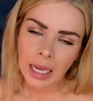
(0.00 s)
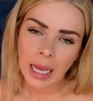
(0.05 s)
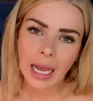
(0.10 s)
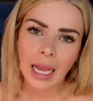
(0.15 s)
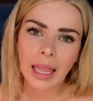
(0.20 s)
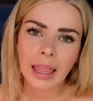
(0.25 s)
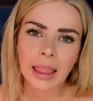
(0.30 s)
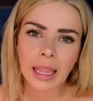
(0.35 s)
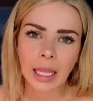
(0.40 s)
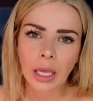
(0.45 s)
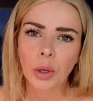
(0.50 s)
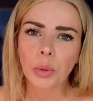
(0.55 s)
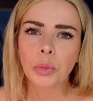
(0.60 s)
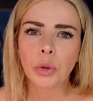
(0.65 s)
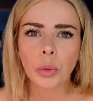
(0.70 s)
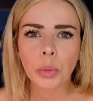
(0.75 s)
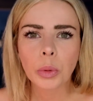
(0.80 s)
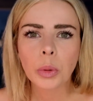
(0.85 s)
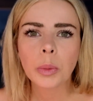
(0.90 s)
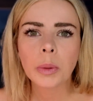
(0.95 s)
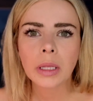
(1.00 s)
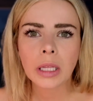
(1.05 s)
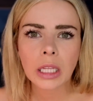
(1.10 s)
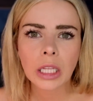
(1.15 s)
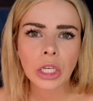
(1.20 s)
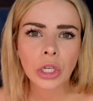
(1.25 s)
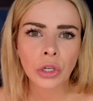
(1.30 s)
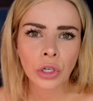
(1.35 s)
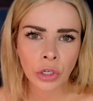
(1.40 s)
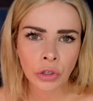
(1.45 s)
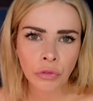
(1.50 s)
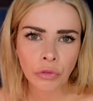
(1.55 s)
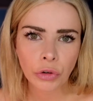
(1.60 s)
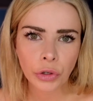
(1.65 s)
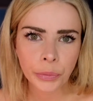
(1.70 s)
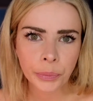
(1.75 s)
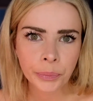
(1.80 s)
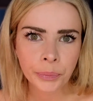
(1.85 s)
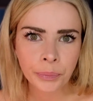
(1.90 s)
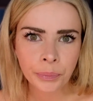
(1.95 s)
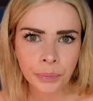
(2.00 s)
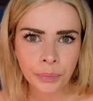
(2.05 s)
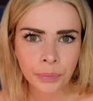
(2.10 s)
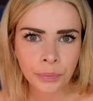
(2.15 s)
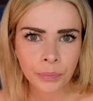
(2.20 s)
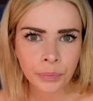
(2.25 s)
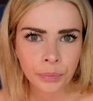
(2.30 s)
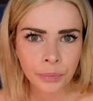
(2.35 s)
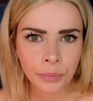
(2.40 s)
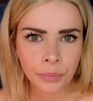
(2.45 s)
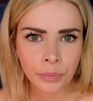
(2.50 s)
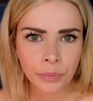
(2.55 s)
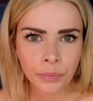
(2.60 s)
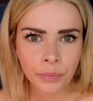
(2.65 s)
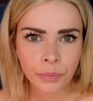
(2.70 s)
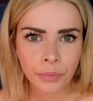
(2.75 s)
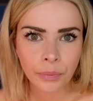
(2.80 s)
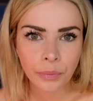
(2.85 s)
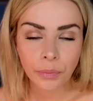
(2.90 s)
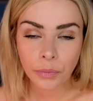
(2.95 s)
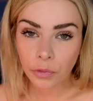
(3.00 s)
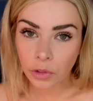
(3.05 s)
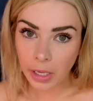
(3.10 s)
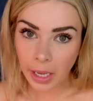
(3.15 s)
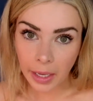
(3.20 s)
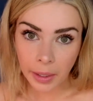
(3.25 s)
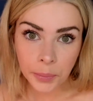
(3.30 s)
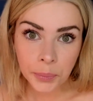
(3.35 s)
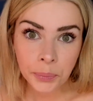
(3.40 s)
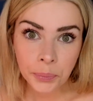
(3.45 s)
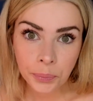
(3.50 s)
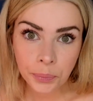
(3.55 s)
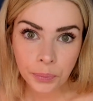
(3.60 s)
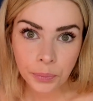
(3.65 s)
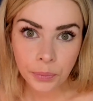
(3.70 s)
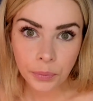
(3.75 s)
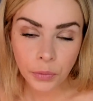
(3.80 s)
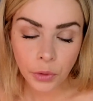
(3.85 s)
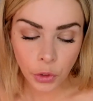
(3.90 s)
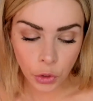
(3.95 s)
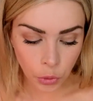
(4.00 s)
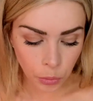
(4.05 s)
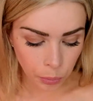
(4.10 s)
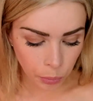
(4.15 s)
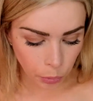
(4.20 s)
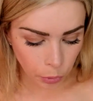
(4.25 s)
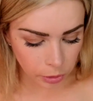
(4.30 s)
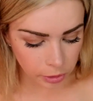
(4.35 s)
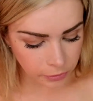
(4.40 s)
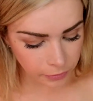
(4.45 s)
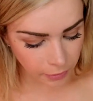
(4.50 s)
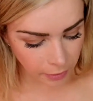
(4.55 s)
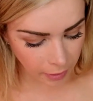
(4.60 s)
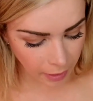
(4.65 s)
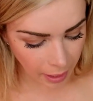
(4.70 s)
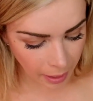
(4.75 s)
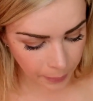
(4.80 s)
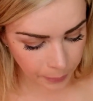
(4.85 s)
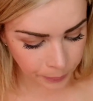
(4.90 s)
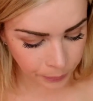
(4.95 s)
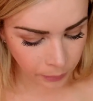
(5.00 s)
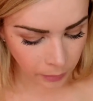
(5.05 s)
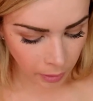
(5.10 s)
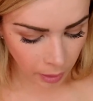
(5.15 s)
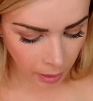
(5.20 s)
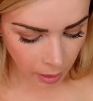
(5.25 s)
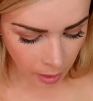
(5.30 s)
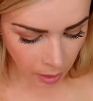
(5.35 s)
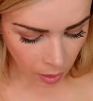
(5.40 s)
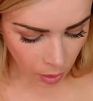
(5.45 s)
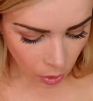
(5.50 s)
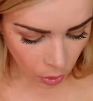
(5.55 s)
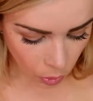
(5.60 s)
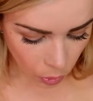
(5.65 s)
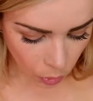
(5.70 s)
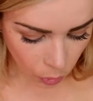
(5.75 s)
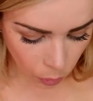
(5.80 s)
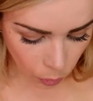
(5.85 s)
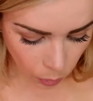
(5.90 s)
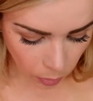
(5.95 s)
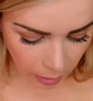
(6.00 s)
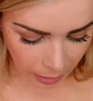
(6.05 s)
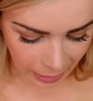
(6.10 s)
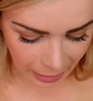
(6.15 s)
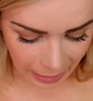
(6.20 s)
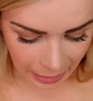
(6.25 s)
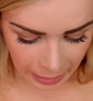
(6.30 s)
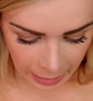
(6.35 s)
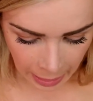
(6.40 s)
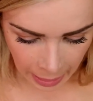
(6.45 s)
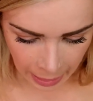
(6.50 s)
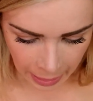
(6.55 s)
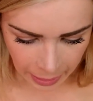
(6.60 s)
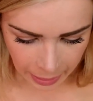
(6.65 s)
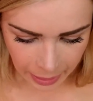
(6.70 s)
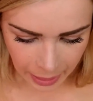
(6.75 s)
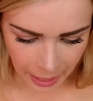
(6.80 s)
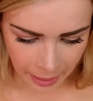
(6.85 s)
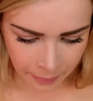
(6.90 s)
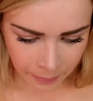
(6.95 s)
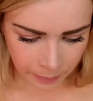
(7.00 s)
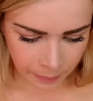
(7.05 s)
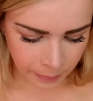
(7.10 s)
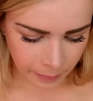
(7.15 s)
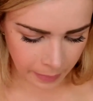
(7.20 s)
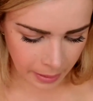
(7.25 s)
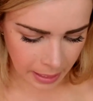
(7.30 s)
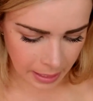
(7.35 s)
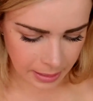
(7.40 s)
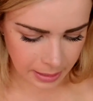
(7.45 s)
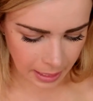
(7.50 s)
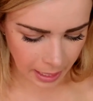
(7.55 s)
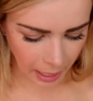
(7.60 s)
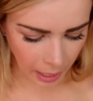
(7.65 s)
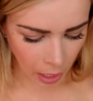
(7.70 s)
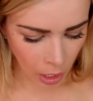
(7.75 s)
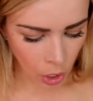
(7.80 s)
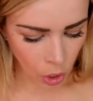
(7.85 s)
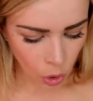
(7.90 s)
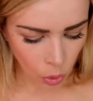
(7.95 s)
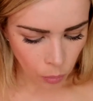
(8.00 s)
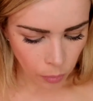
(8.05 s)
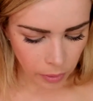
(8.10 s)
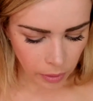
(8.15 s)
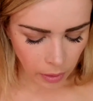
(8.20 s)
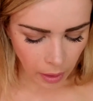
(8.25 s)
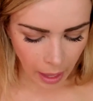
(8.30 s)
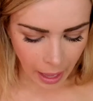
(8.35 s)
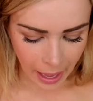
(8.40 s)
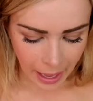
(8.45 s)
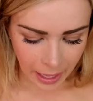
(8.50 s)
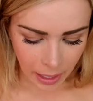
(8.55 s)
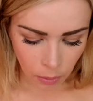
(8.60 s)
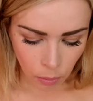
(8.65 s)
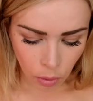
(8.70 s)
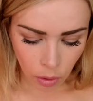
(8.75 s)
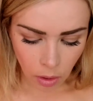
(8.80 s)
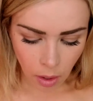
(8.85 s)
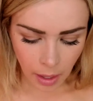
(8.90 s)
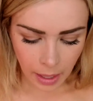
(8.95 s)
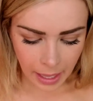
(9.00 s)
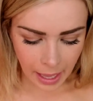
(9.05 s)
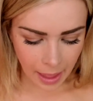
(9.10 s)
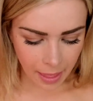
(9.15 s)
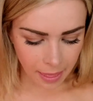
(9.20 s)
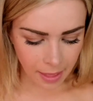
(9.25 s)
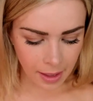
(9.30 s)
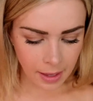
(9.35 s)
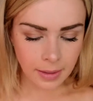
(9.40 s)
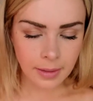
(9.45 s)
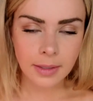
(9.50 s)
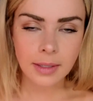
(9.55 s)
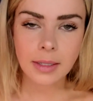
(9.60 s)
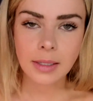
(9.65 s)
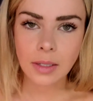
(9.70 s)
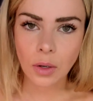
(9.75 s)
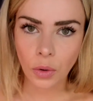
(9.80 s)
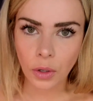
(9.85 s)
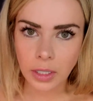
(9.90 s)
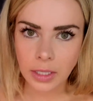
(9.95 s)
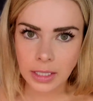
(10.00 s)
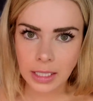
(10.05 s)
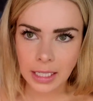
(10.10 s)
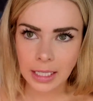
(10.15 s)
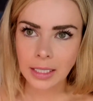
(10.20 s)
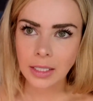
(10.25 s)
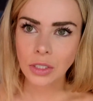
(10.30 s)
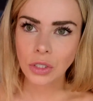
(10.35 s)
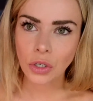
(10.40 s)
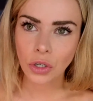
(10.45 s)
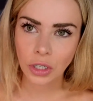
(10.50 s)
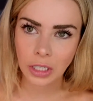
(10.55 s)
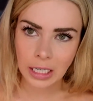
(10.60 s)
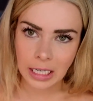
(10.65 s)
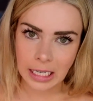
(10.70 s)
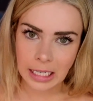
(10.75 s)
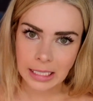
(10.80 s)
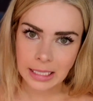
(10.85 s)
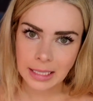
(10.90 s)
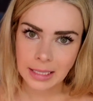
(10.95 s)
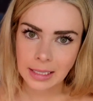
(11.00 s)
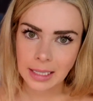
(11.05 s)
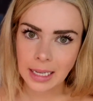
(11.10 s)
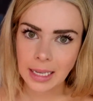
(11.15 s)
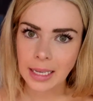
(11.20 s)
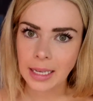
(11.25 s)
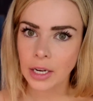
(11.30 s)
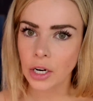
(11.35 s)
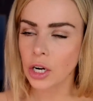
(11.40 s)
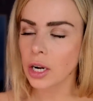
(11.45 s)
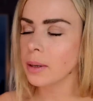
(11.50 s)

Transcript: I think probably the green room. Yeah, you're on board for that. Okay, amazing. Well, I will get that sorted. You're gonna need to stay here.